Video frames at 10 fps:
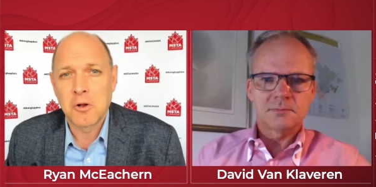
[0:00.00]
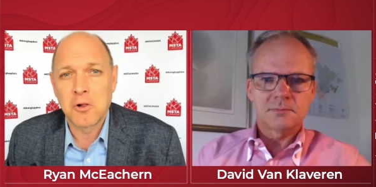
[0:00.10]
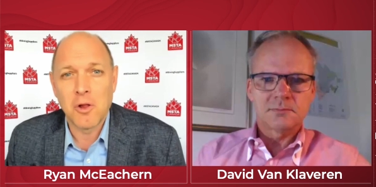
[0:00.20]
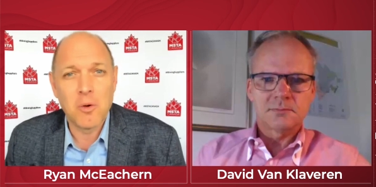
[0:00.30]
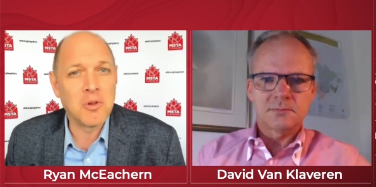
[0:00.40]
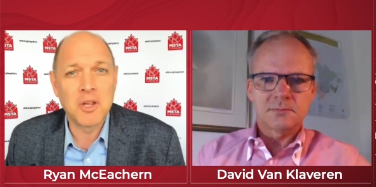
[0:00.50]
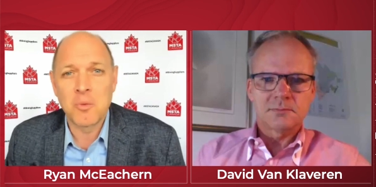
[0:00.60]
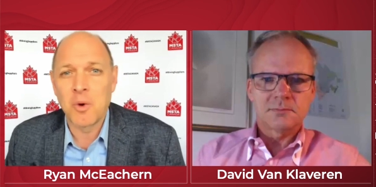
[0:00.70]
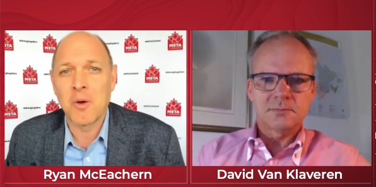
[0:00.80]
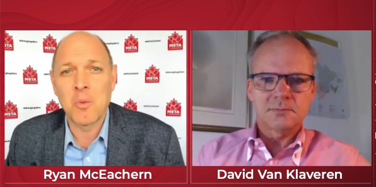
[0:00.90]
Speaker 1: globally
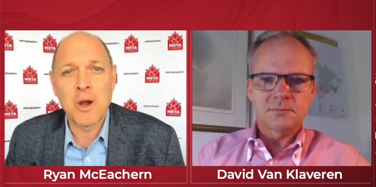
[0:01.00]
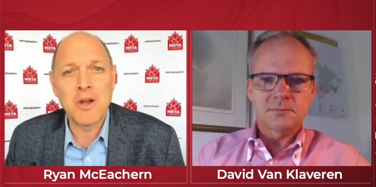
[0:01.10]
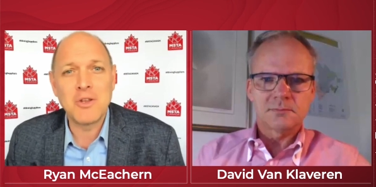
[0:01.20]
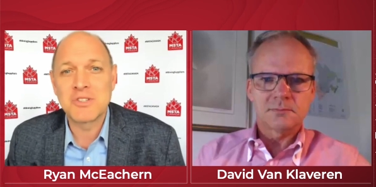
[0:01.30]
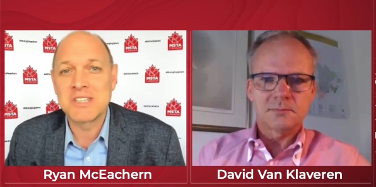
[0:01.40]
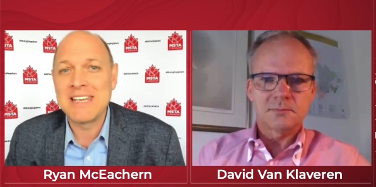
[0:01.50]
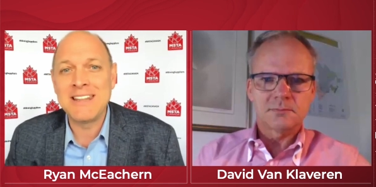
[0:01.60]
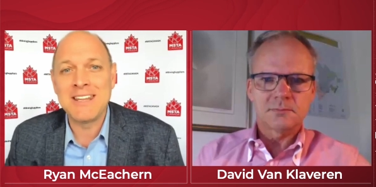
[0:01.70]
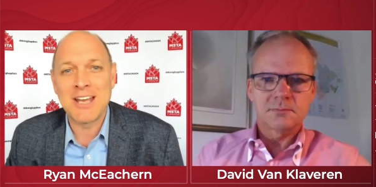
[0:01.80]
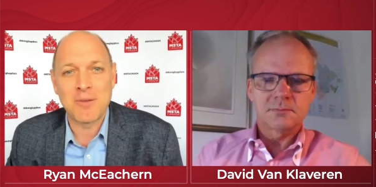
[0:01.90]
where where are you
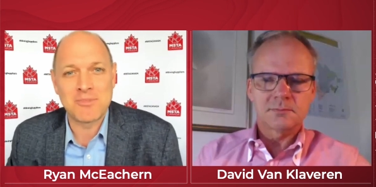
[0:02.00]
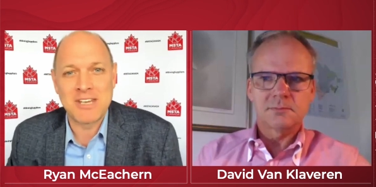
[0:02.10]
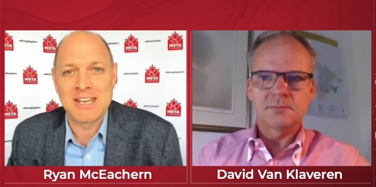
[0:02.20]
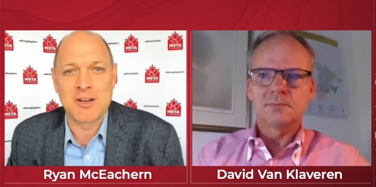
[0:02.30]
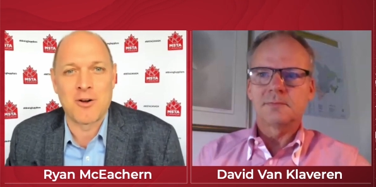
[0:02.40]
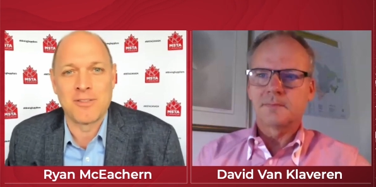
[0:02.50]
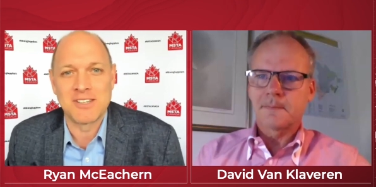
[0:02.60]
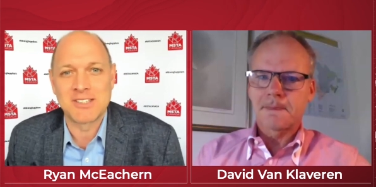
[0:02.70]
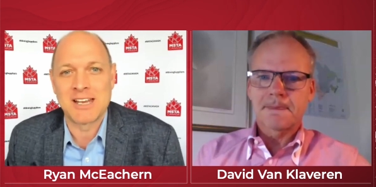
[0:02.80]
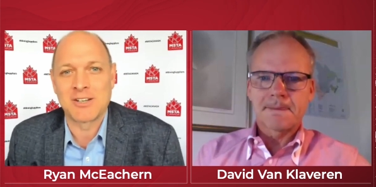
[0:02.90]
seeing the uptake on
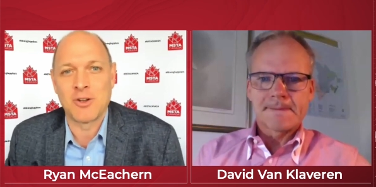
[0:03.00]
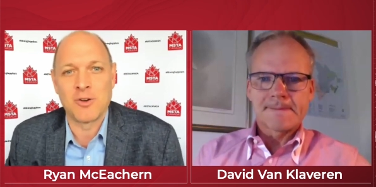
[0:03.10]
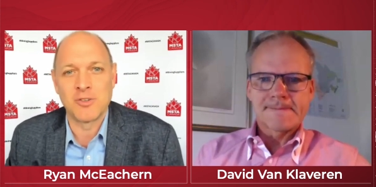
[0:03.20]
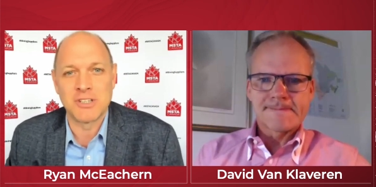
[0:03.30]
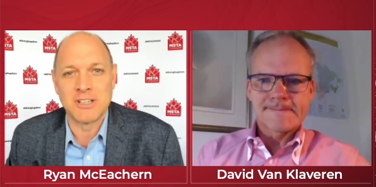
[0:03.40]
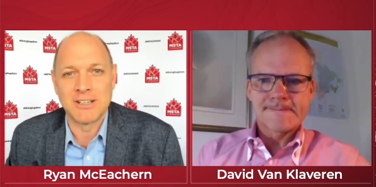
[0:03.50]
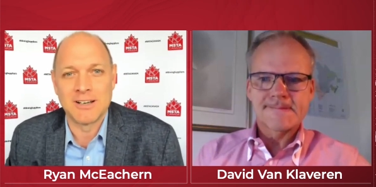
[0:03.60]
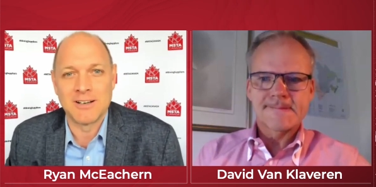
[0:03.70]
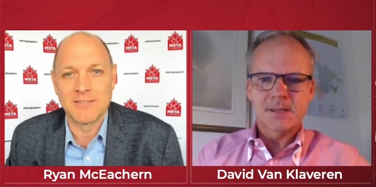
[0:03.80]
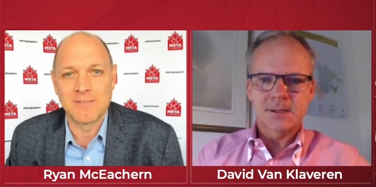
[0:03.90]
this technology
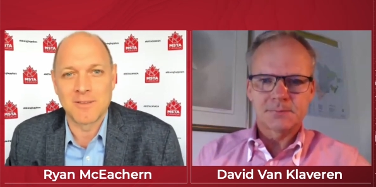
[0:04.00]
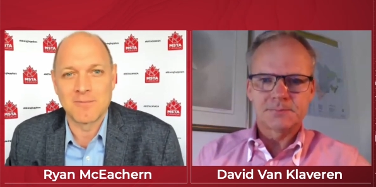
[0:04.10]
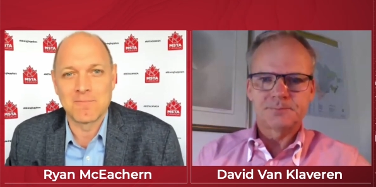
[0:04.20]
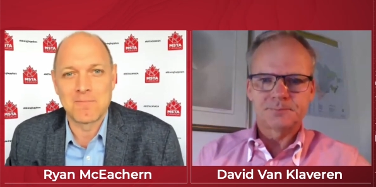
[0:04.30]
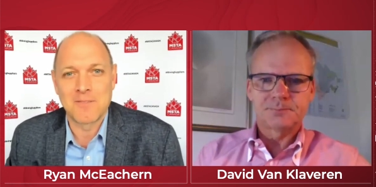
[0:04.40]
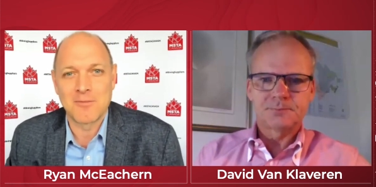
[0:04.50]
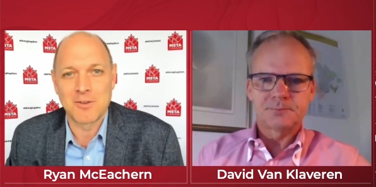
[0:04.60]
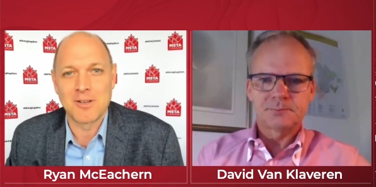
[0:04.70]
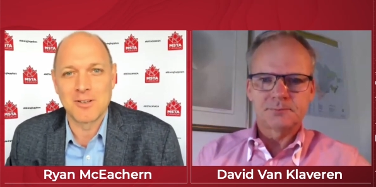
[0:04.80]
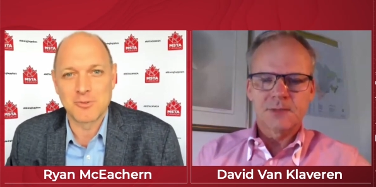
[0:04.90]
uh, if
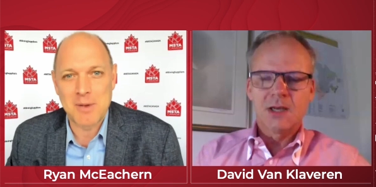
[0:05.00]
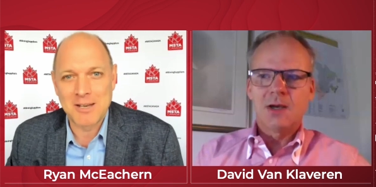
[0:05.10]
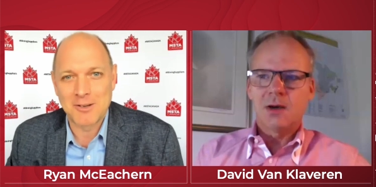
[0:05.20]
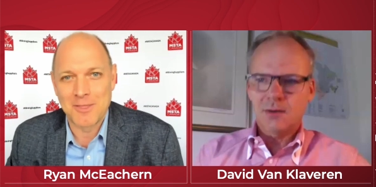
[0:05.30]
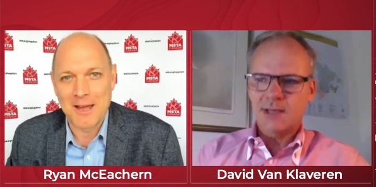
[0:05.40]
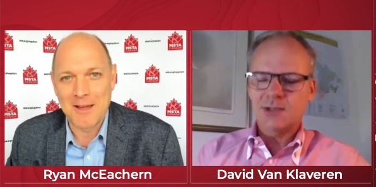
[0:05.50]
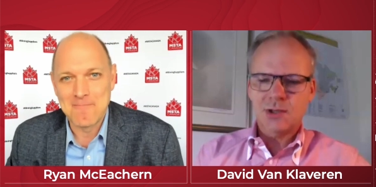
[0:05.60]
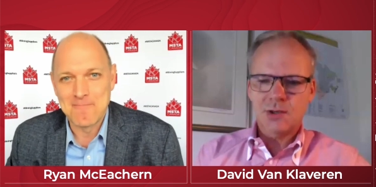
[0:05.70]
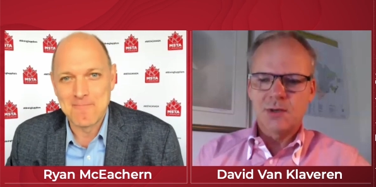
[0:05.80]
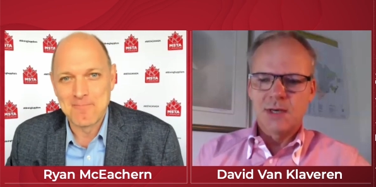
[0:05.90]
you can expand okay, on that
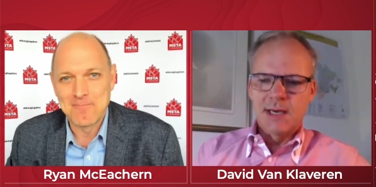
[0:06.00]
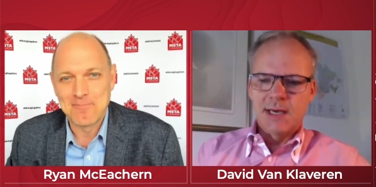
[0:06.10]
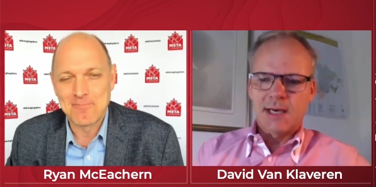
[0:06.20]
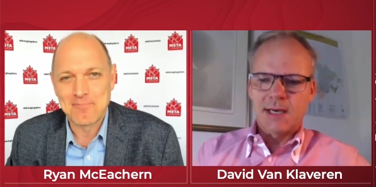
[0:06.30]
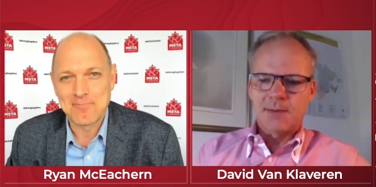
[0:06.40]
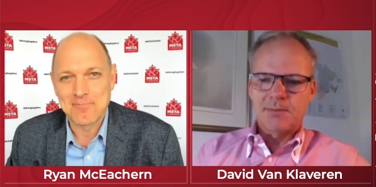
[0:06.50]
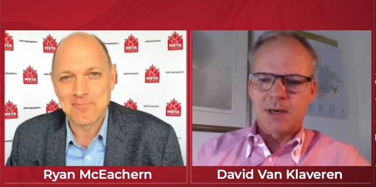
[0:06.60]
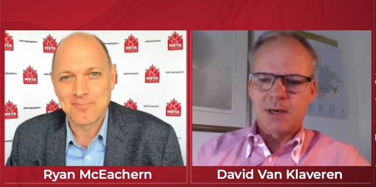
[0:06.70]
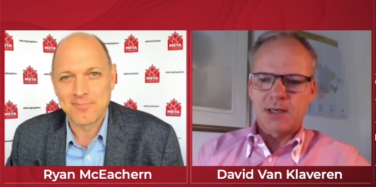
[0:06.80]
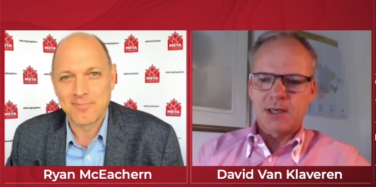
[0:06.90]
Speaker 2: so um,
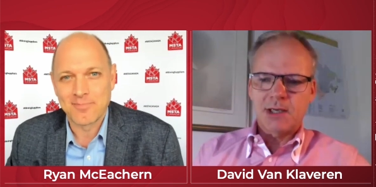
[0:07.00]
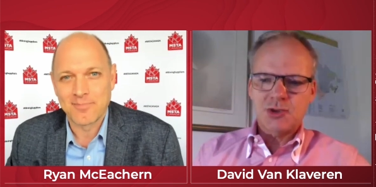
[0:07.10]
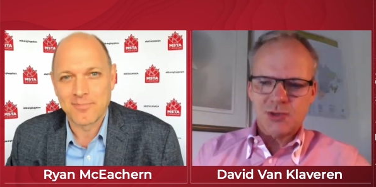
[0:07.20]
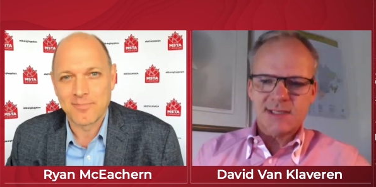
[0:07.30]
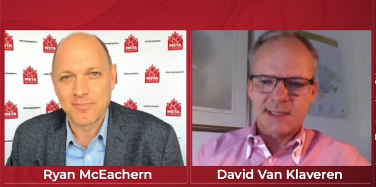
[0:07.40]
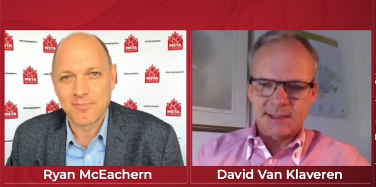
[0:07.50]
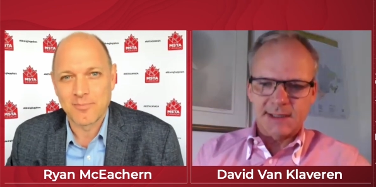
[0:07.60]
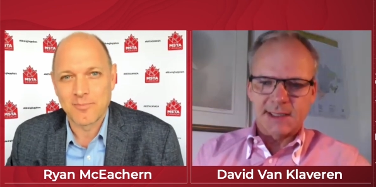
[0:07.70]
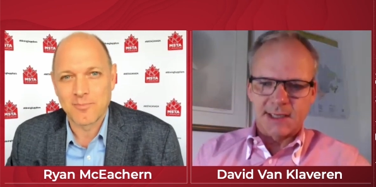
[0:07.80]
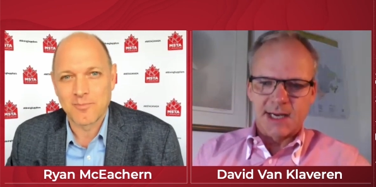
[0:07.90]
interestingly
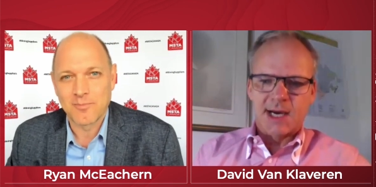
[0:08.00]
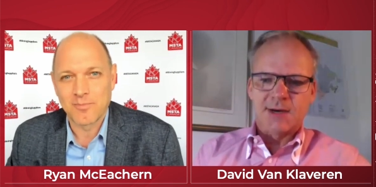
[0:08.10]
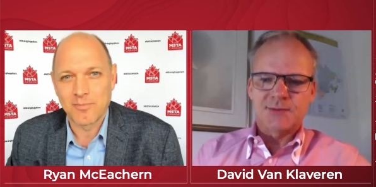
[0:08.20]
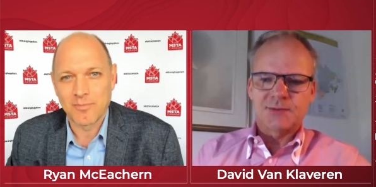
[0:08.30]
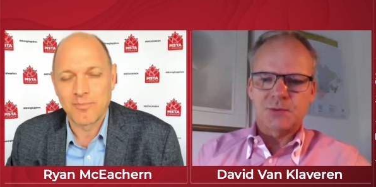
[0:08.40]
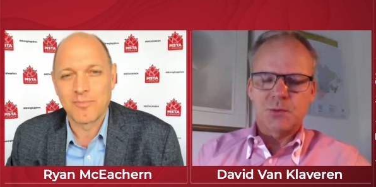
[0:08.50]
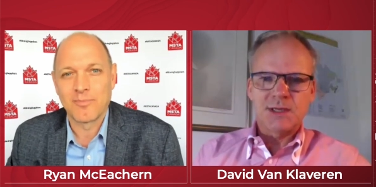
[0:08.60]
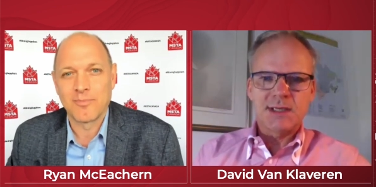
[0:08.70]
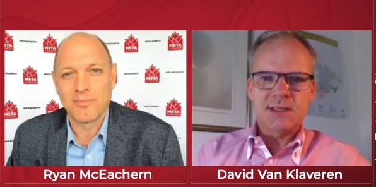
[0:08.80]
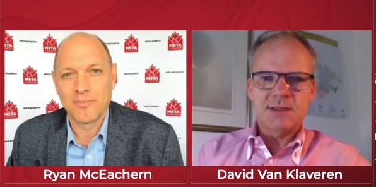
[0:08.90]
enough
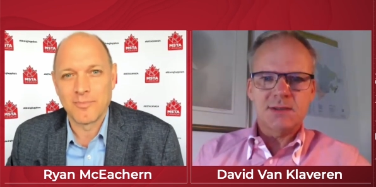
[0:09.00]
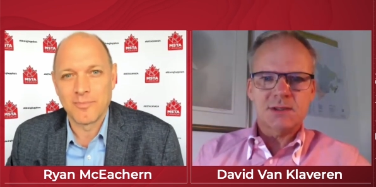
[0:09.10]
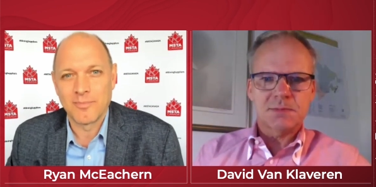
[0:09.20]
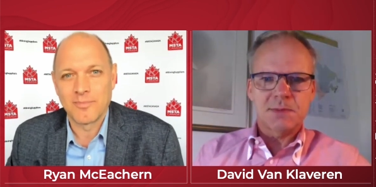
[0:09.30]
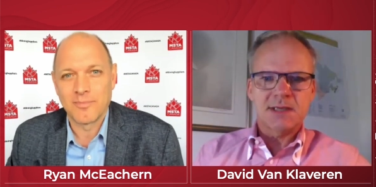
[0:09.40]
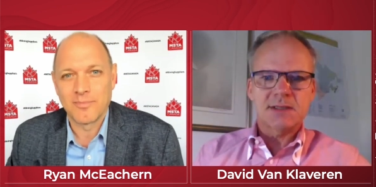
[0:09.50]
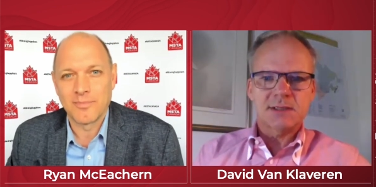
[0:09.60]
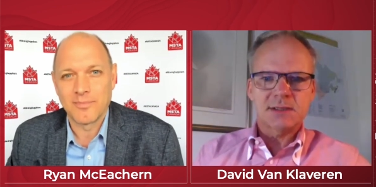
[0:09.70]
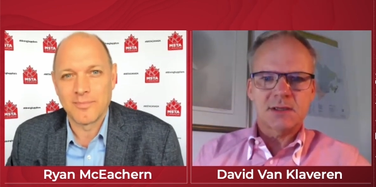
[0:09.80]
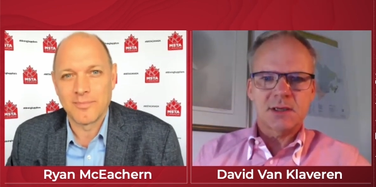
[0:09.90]
we spent
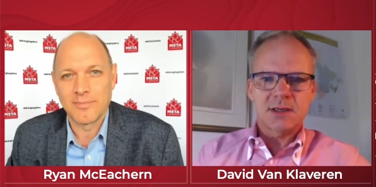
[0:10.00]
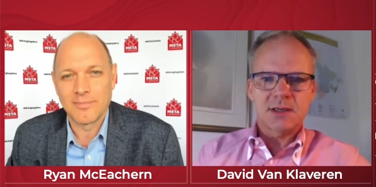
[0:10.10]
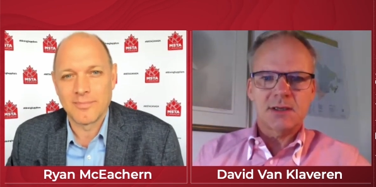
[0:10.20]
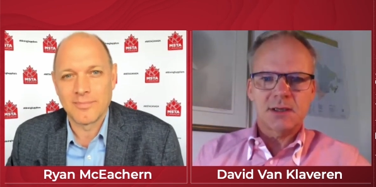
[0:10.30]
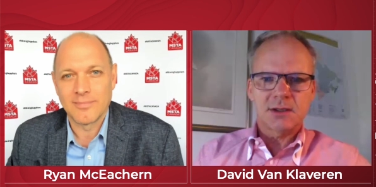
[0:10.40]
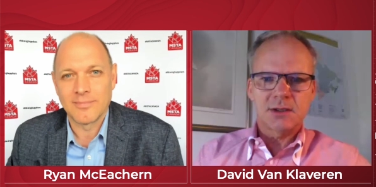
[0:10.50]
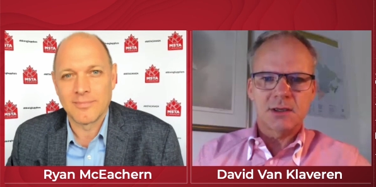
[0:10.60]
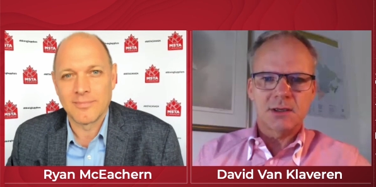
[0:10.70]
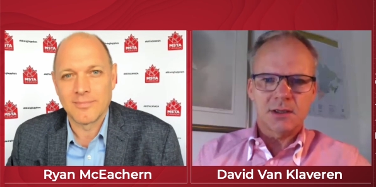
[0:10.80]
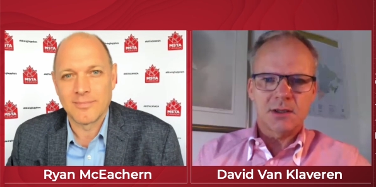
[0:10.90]
uh, a,
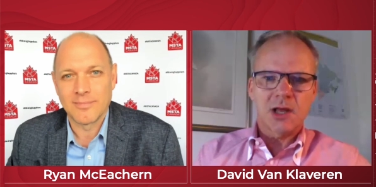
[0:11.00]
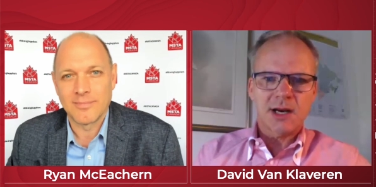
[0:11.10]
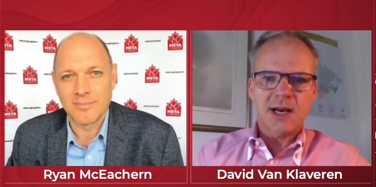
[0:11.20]
a lot of